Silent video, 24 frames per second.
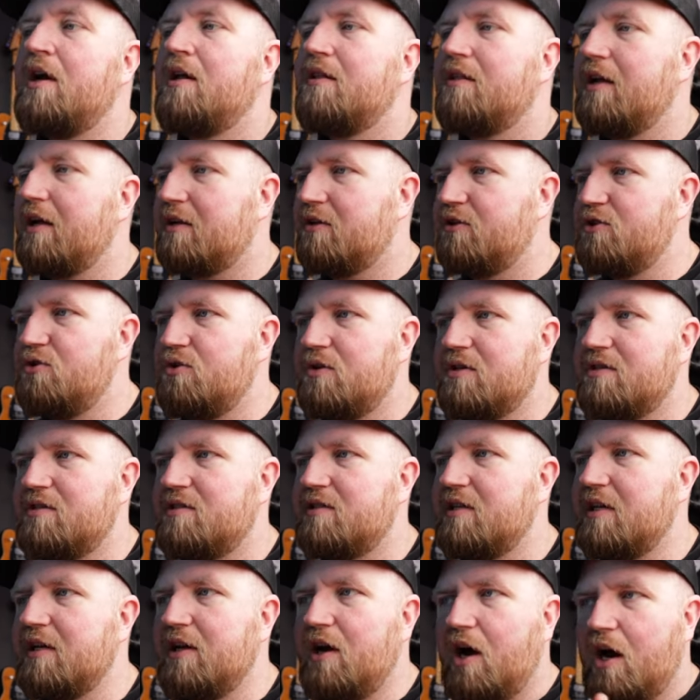Luckily, you can
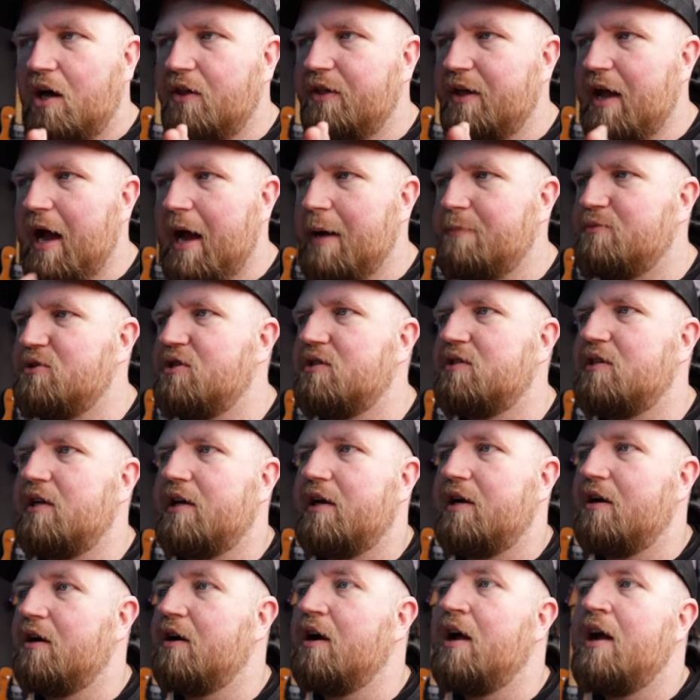see all the options
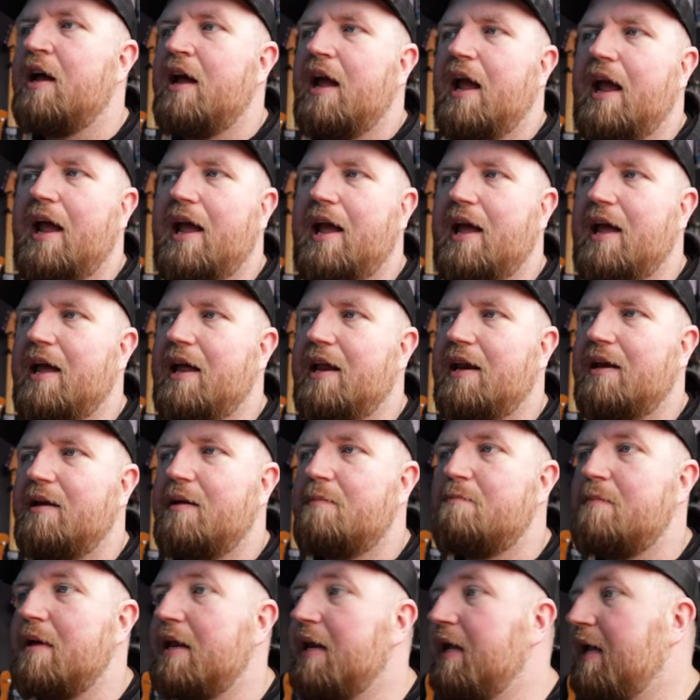here, and
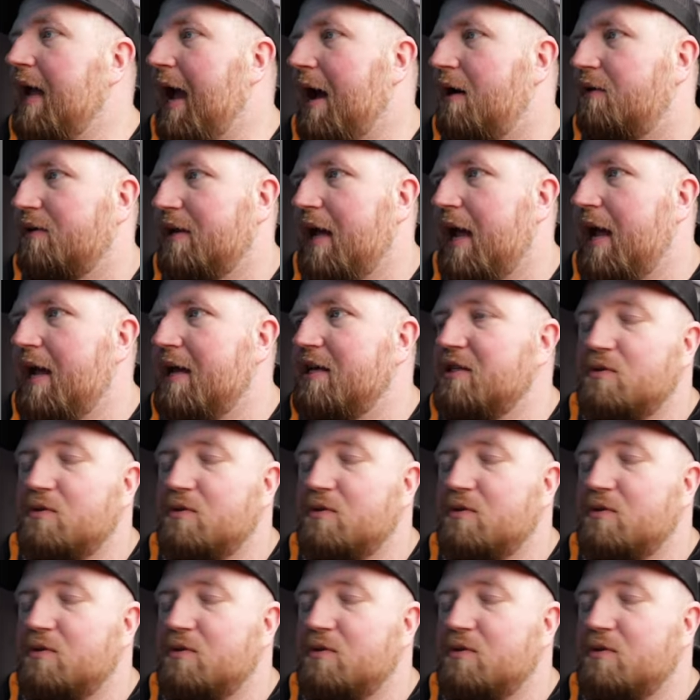MIDI out A